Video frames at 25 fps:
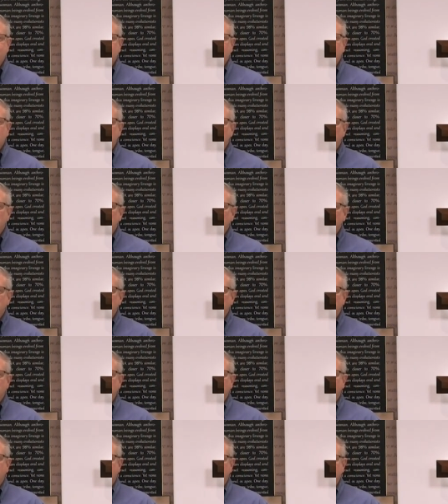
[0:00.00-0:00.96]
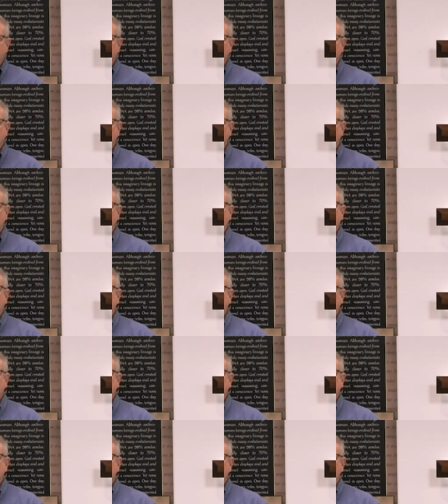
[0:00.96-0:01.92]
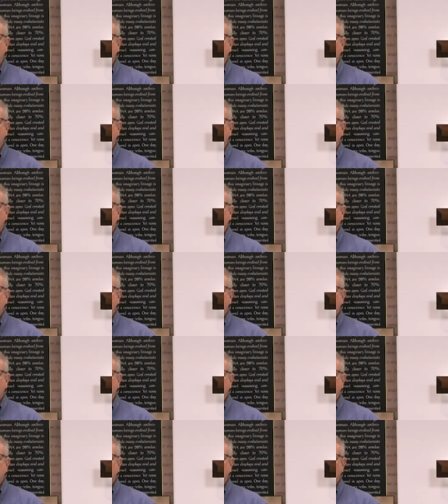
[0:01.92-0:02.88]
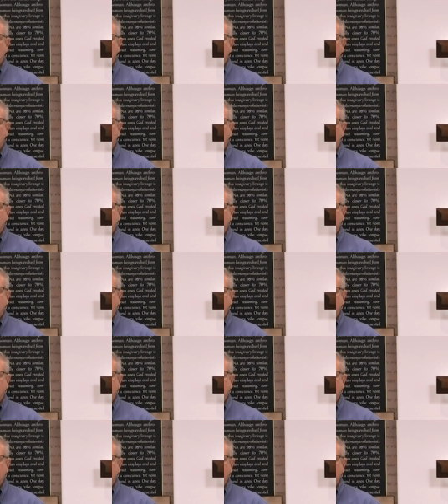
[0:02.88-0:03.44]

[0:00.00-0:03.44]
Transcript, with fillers: conclusion of the book as well. So